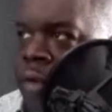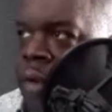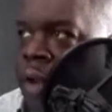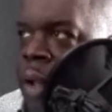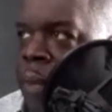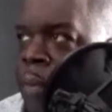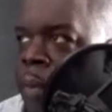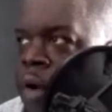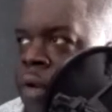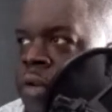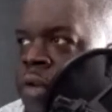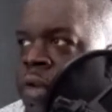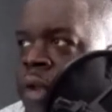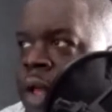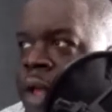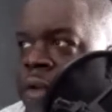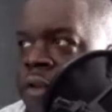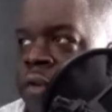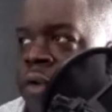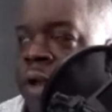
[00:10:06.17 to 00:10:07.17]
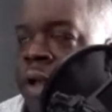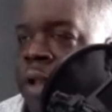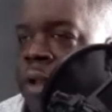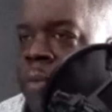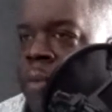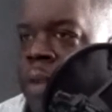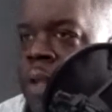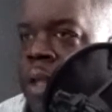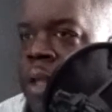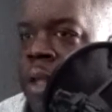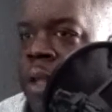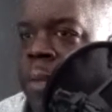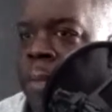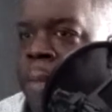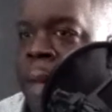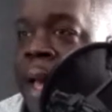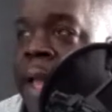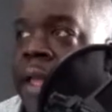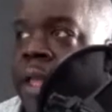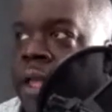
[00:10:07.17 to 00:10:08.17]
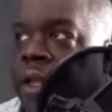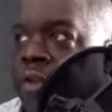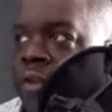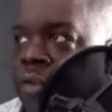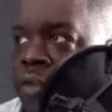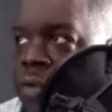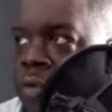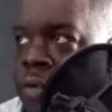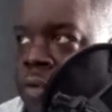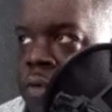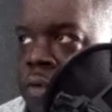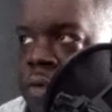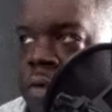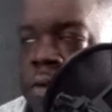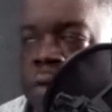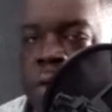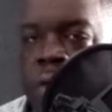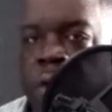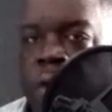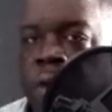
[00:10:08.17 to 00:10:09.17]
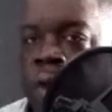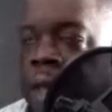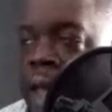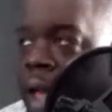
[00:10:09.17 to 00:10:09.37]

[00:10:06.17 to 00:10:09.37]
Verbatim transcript: Now, merchandise are going to be back issues, mm-hmm.